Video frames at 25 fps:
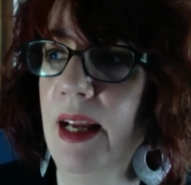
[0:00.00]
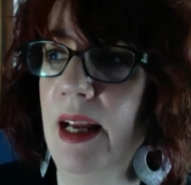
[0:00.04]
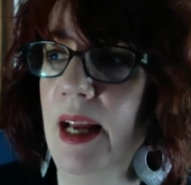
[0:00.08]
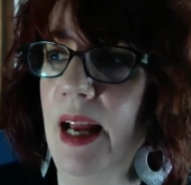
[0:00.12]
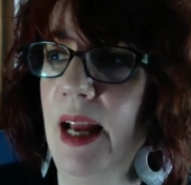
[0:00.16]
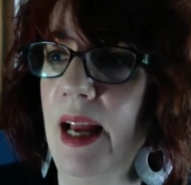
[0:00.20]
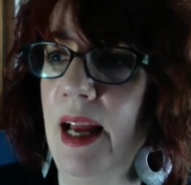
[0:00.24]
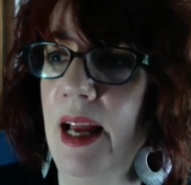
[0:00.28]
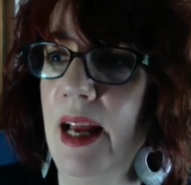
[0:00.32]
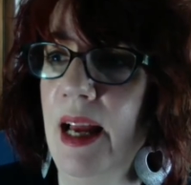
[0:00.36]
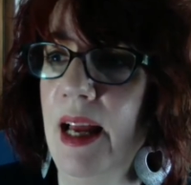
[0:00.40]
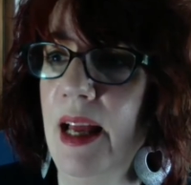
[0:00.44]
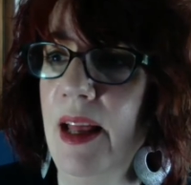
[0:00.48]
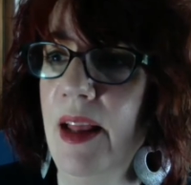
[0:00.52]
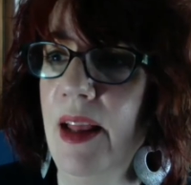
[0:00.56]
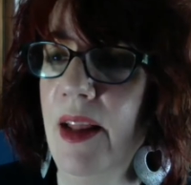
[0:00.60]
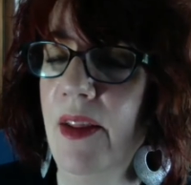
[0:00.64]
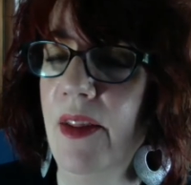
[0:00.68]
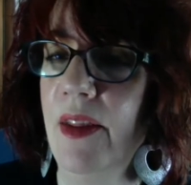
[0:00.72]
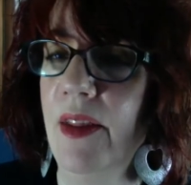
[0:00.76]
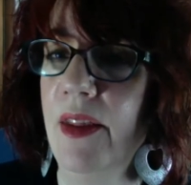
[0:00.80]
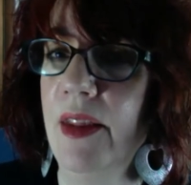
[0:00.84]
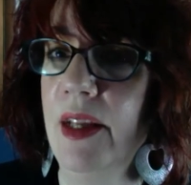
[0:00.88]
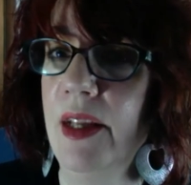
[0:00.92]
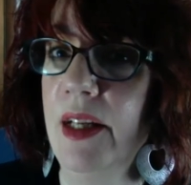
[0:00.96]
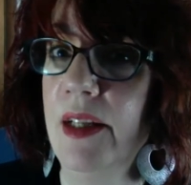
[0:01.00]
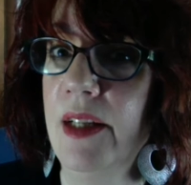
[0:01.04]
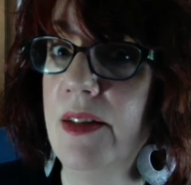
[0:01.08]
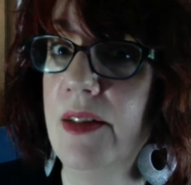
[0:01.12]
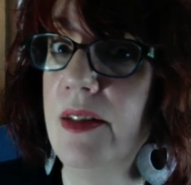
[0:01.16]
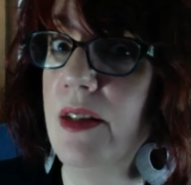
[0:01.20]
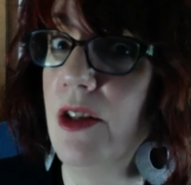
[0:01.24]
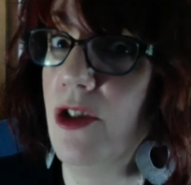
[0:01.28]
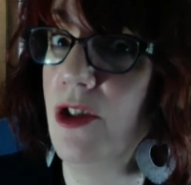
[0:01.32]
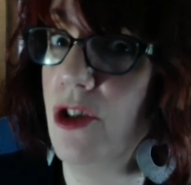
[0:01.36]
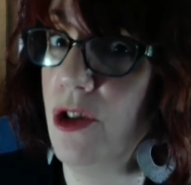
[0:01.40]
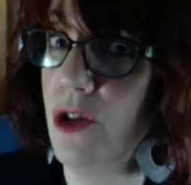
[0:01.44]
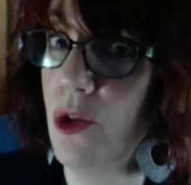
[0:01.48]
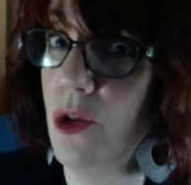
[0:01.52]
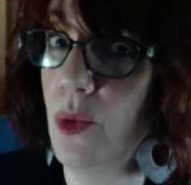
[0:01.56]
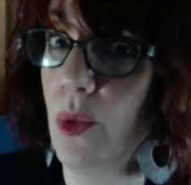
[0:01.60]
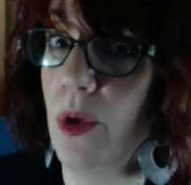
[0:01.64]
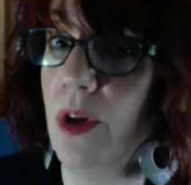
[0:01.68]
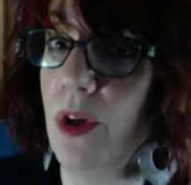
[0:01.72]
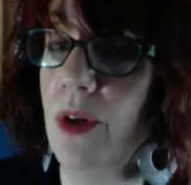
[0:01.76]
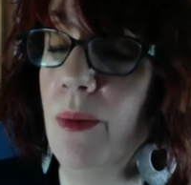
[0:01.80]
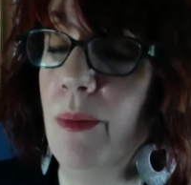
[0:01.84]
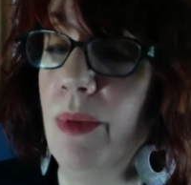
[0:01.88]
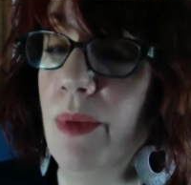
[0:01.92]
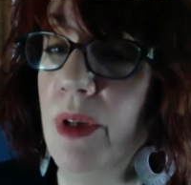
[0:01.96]
And the incisions were
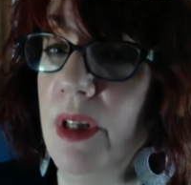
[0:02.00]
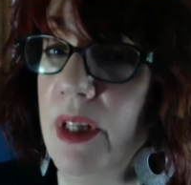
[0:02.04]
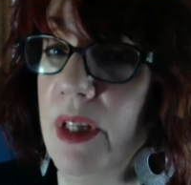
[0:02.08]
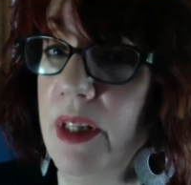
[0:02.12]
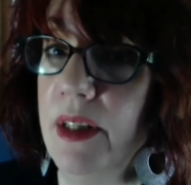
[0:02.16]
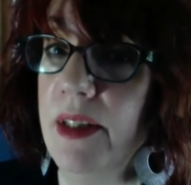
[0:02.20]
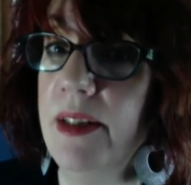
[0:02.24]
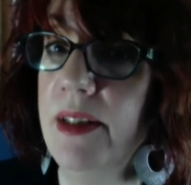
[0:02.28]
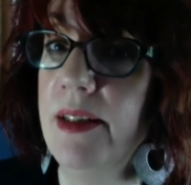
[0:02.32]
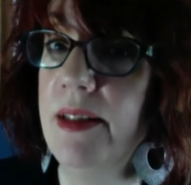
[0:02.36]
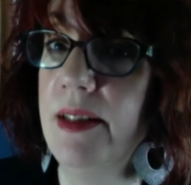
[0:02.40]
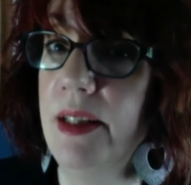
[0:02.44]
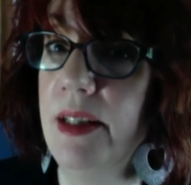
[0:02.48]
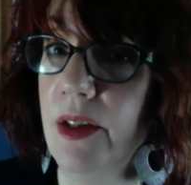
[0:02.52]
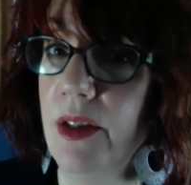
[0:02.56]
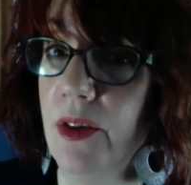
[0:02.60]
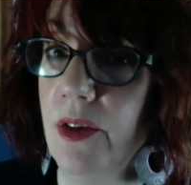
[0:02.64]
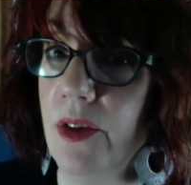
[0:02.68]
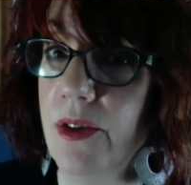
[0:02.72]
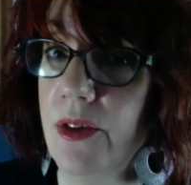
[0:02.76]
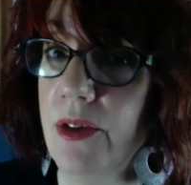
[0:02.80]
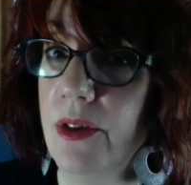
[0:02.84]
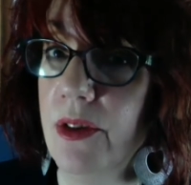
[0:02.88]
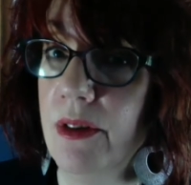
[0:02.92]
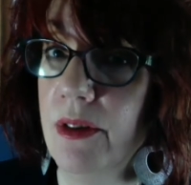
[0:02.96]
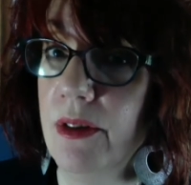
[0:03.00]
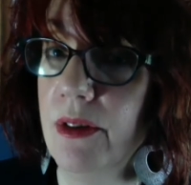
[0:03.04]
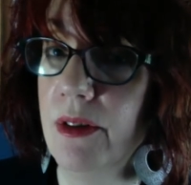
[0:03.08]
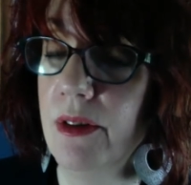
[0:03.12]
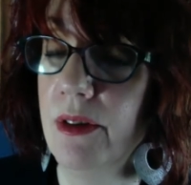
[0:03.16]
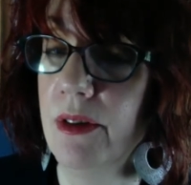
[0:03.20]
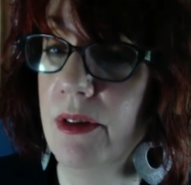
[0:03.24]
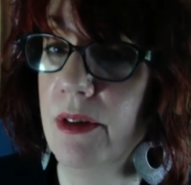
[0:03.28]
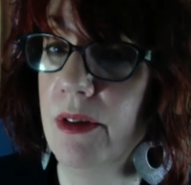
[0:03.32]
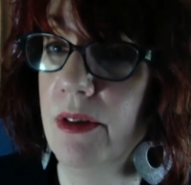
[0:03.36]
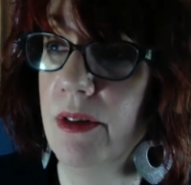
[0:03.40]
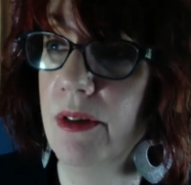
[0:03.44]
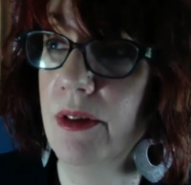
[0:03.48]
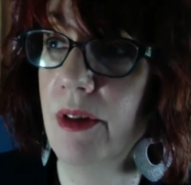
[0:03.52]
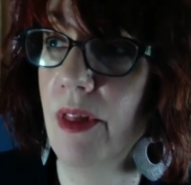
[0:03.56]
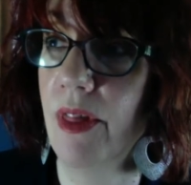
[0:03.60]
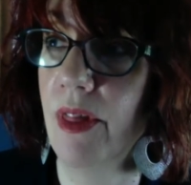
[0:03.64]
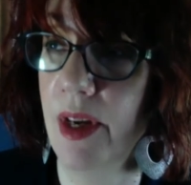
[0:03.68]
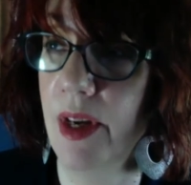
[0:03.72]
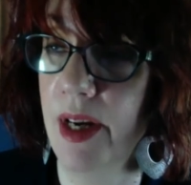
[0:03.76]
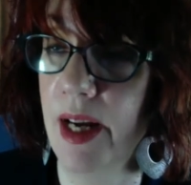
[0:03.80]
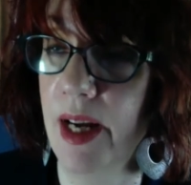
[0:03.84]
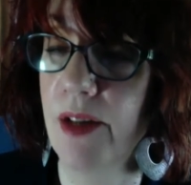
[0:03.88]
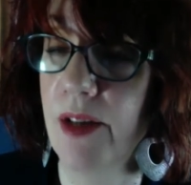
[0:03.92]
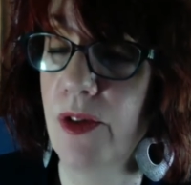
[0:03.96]
completely sealed the
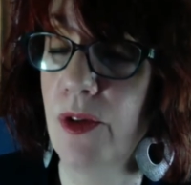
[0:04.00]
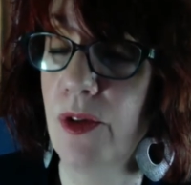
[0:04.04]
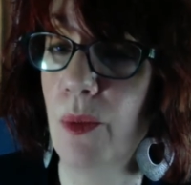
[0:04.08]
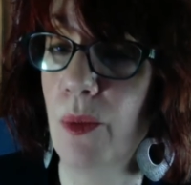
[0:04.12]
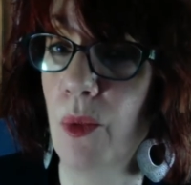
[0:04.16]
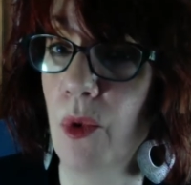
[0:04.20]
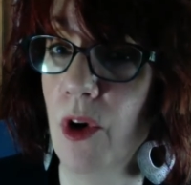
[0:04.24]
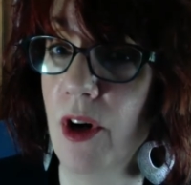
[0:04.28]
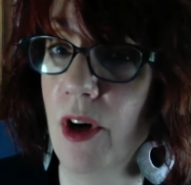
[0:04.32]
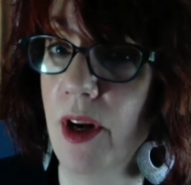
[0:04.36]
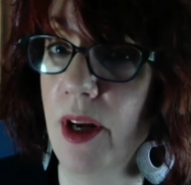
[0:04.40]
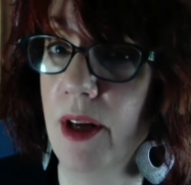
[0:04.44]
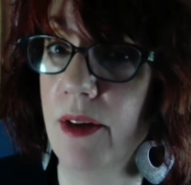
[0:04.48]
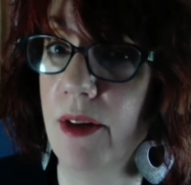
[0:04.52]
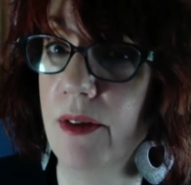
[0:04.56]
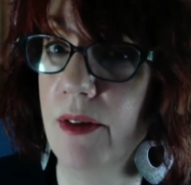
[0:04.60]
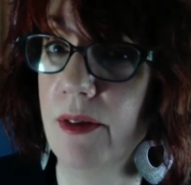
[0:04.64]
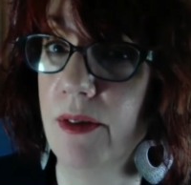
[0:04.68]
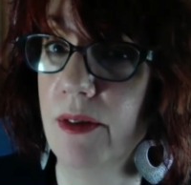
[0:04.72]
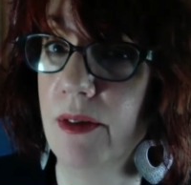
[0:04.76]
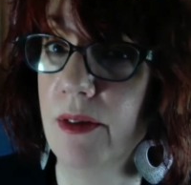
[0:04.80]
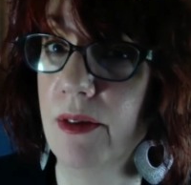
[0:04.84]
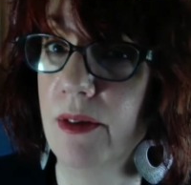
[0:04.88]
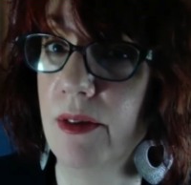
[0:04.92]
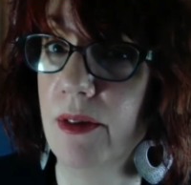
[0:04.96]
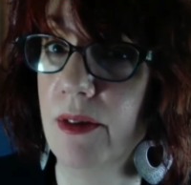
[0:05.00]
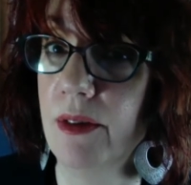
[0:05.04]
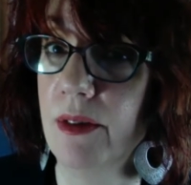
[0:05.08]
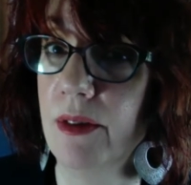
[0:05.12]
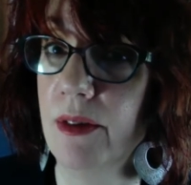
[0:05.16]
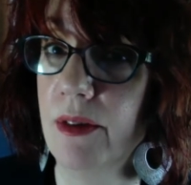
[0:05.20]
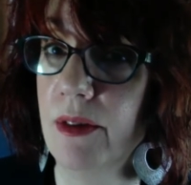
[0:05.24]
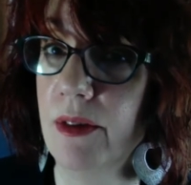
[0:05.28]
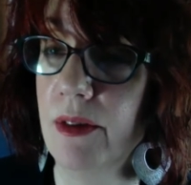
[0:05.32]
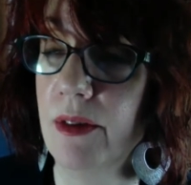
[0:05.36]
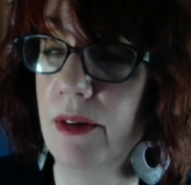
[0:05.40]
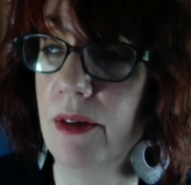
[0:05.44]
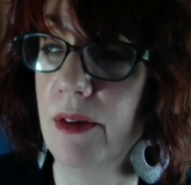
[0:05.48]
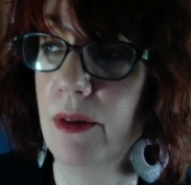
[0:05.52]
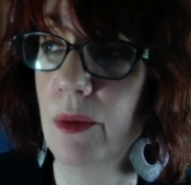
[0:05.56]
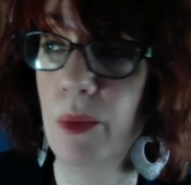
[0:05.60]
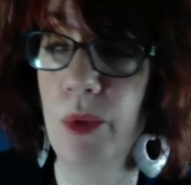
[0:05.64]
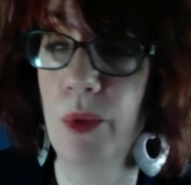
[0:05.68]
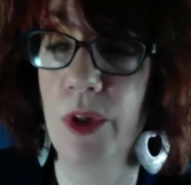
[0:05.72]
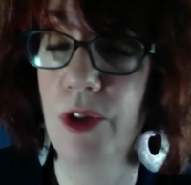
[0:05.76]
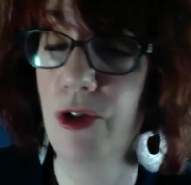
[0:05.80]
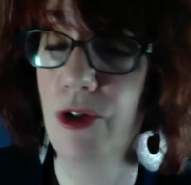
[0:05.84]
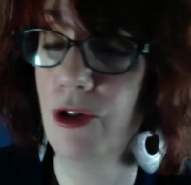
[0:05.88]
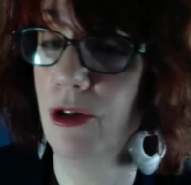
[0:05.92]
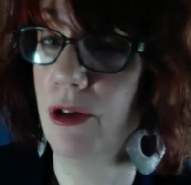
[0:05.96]
next morning,
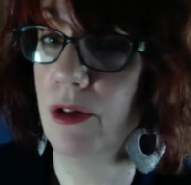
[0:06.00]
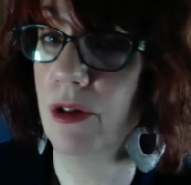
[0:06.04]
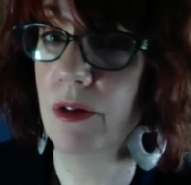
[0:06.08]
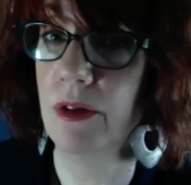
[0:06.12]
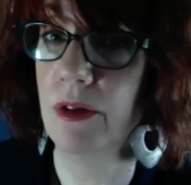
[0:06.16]
which